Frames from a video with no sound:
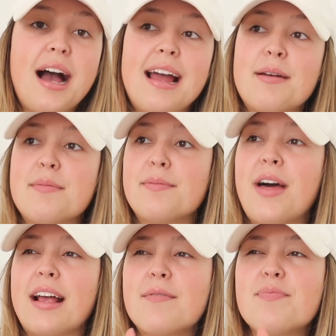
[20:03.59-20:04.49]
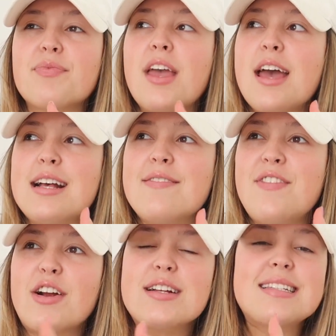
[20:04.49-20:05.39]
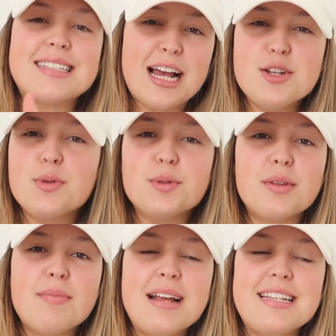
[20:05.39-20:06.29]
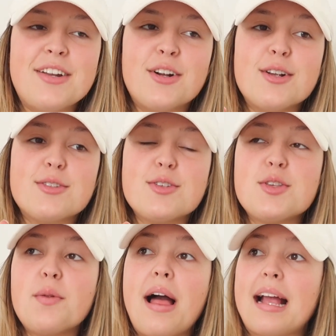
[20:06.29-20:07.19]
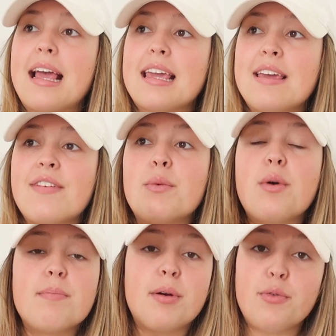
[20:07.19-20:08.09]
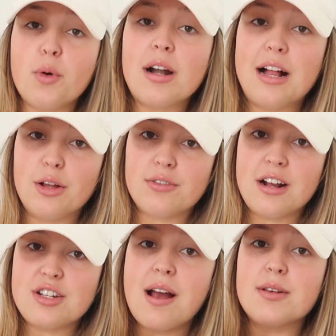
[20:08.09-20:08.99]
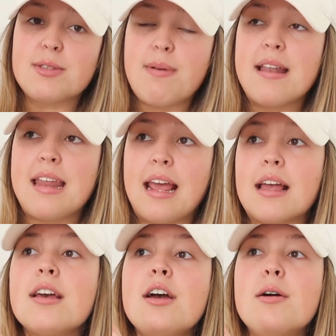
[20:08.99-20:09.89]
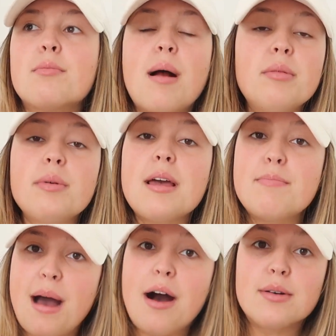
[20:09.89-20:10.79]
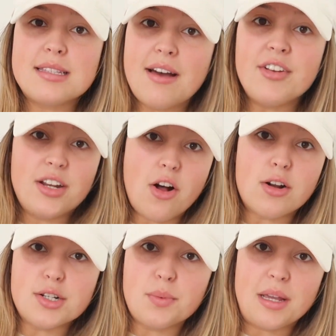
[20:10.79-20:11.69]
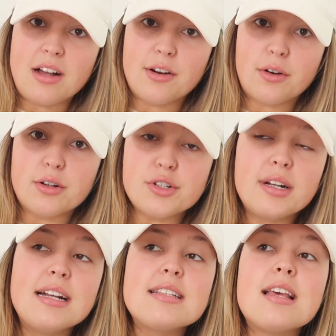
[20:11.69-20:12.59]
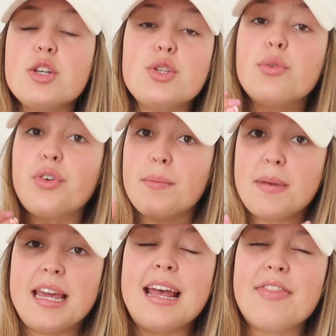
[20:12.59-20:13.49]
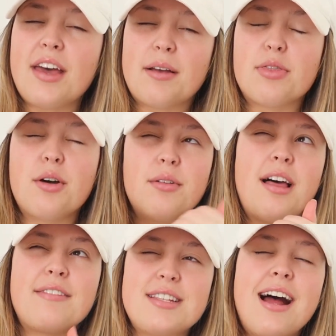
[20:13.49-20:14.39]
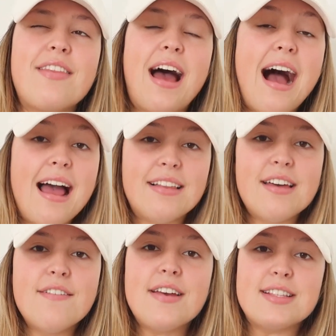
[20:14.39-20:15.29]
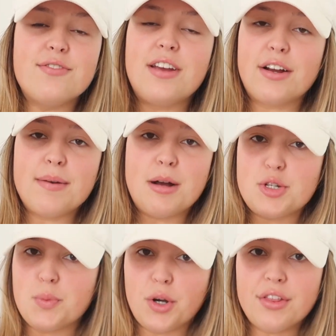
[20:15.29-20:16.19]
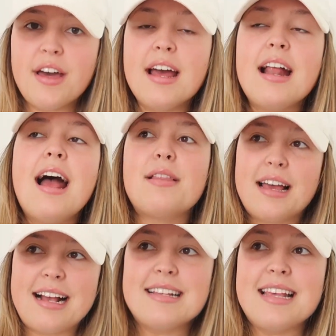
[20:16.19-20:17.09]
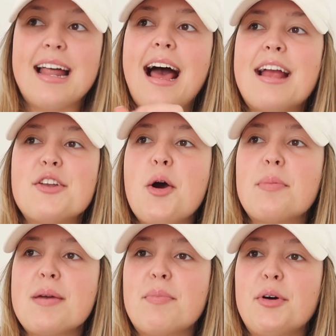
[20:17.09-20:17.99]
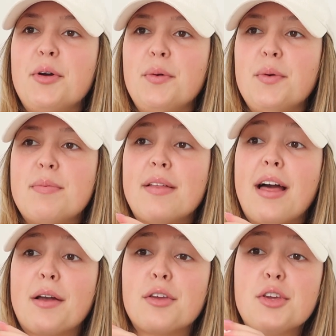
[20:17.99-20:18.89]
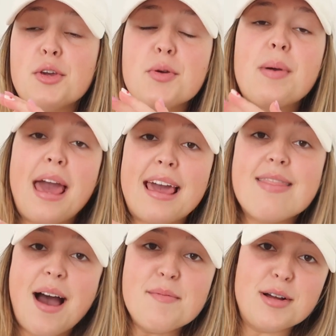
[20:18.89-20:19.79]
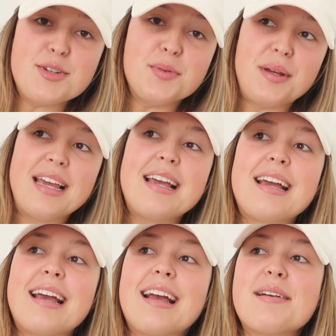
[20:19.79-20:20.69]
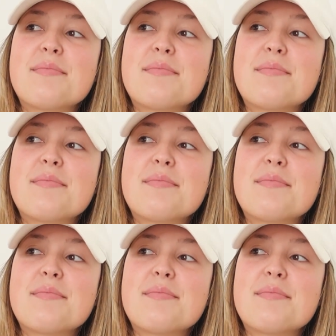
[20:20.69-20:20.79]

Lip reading: I am like very scheduled with my dinners. So like even with before HelloFresh, I was spending probably about $70 a week on groceries. So for me and like the lifestyle that I live, it's very much worth it. Like I said, I know people who would be like, you pay that much a week?